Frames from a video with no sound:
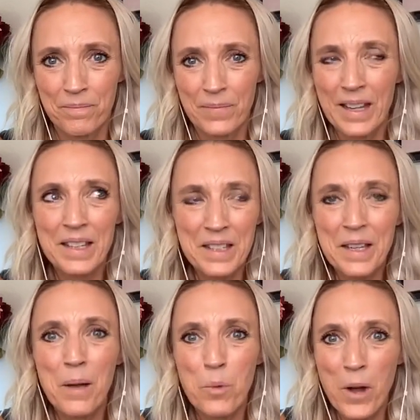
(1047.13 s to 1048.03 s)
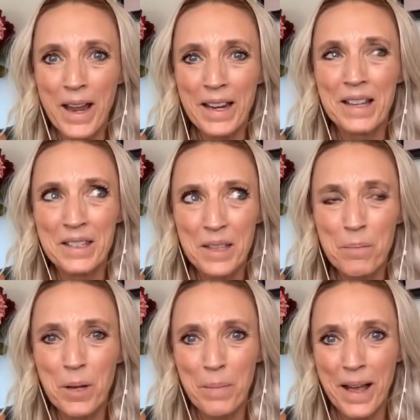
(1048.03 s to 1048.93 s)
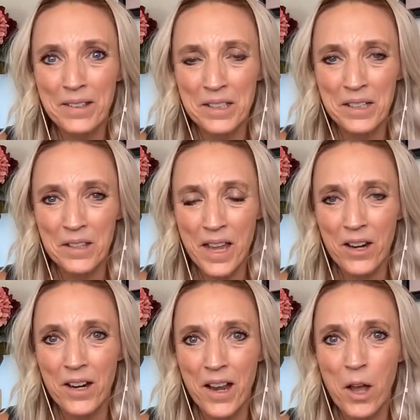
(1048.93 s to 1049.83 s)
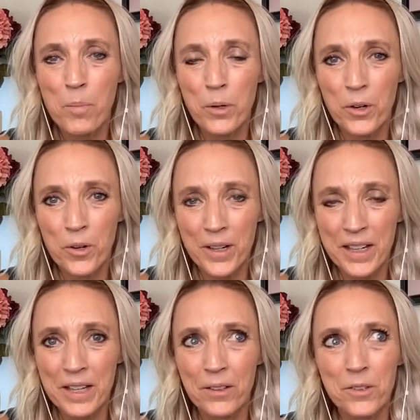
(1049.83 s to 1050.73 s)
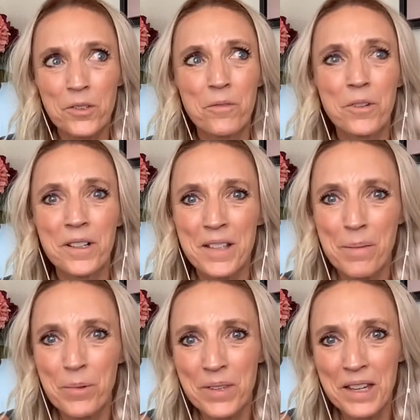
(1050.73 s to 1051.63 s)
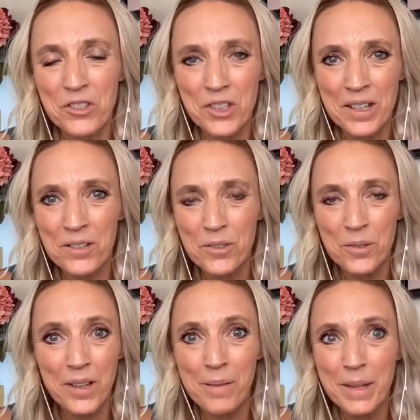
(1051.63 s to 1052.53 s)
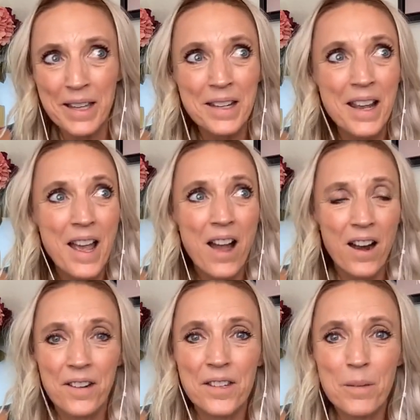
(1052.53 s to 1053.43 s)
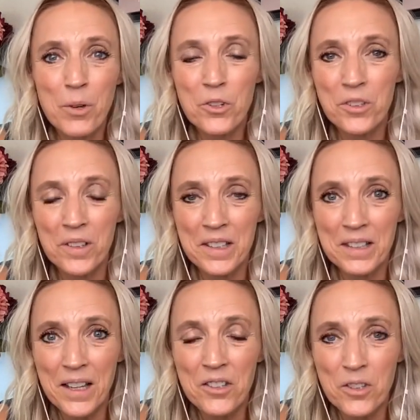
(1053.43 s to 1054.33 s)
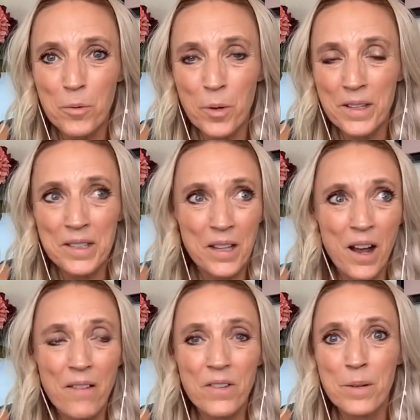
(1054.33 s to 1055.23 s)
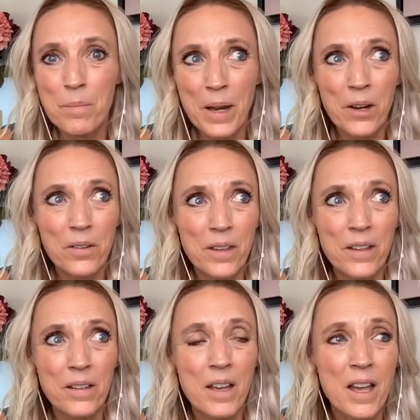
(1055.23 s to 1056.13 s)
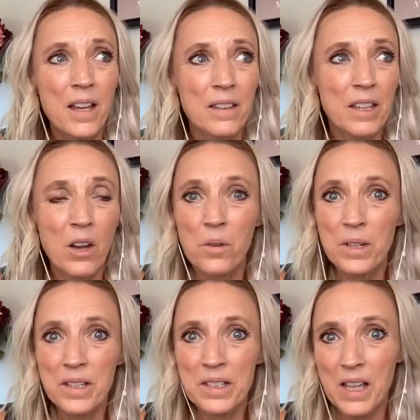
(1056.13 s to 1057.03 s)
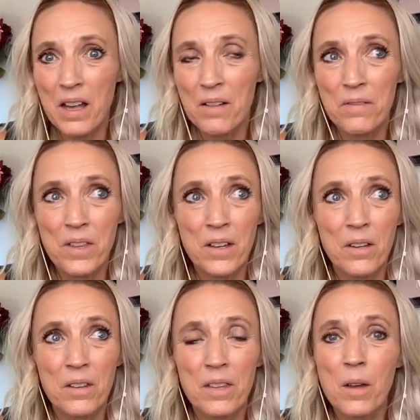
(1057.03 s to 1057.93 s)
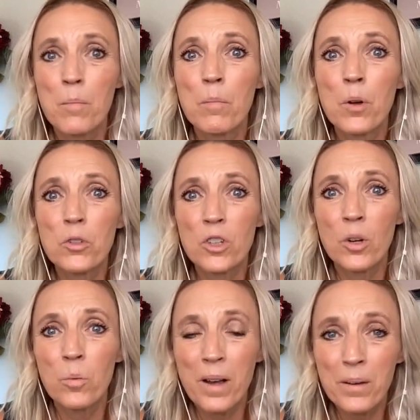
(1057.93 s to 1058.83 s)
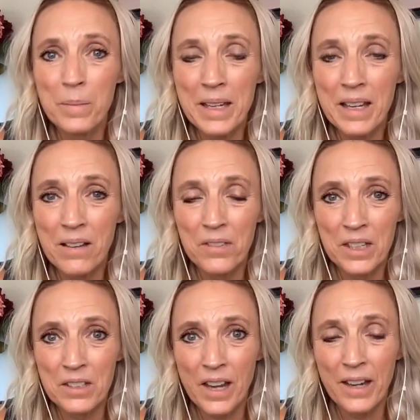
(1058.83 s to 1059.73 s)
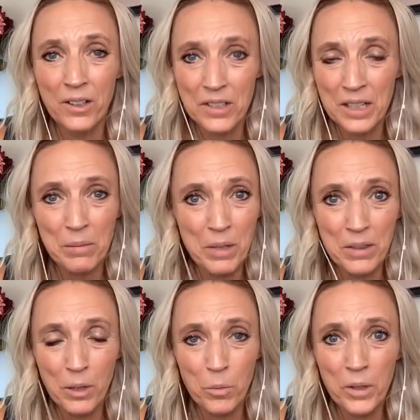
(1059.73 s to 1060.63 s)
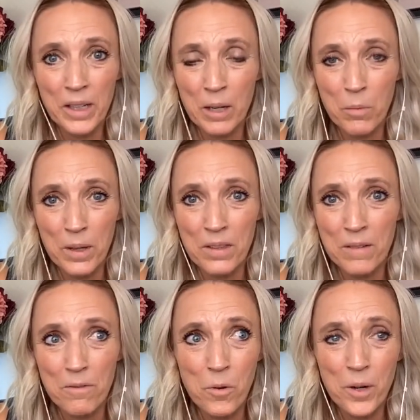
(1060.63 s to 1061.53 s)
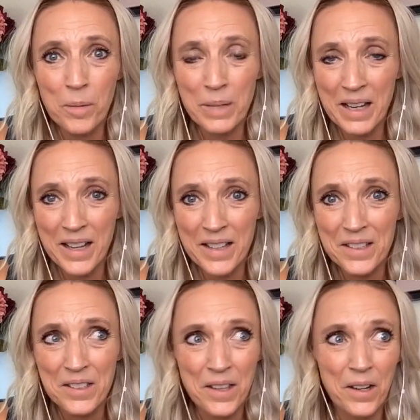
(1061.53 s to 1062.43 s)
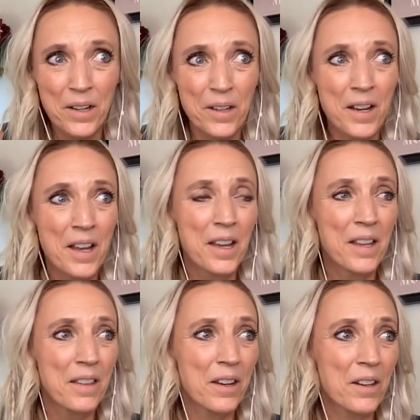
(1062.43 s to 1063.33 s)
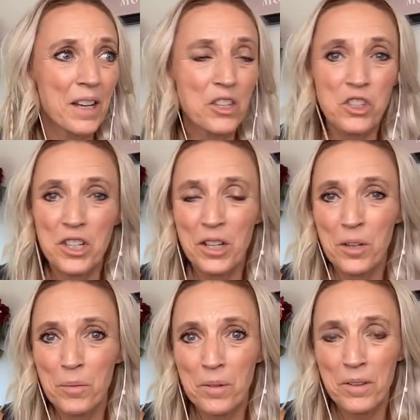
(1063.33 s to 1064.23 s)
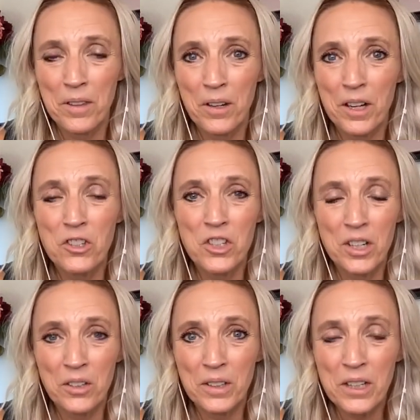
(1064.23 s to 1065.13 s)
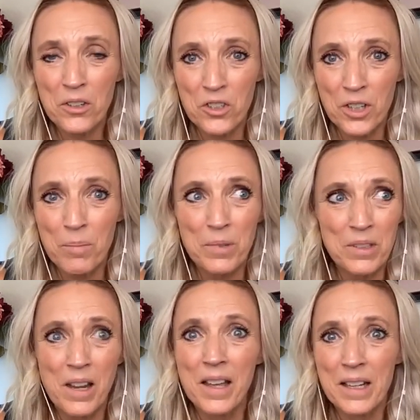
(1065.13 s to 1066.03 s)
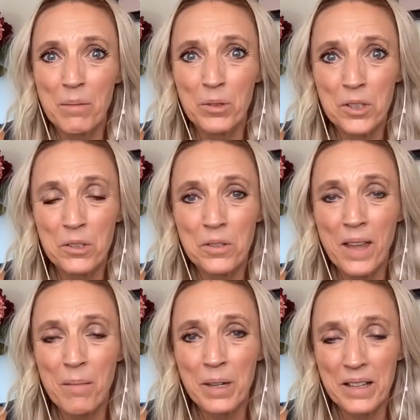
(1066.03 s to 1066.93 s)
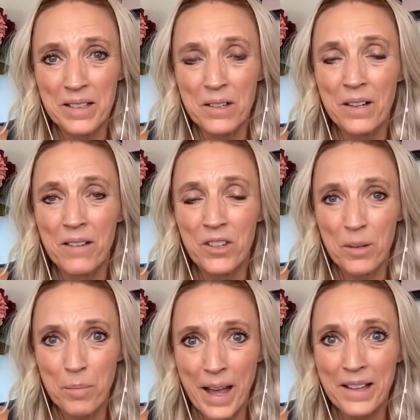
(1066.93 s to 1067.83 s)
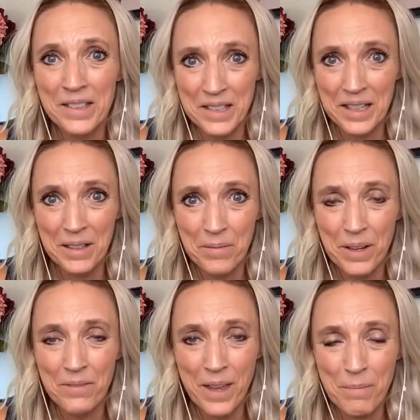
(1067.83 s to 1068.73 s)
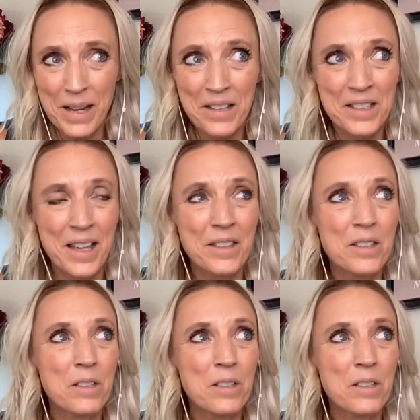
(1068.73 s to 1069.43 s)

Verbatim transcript: in some way. In some capacity, they are a helper or a healer. So, for example, the engineers who come in are the emotionally intelligent ones that often bear the the onus of the, the emotional well-being of the entire team that they're working with and for because they're their engineer their engineer leadership is unable to do that because they don't have the capacity if that makes sense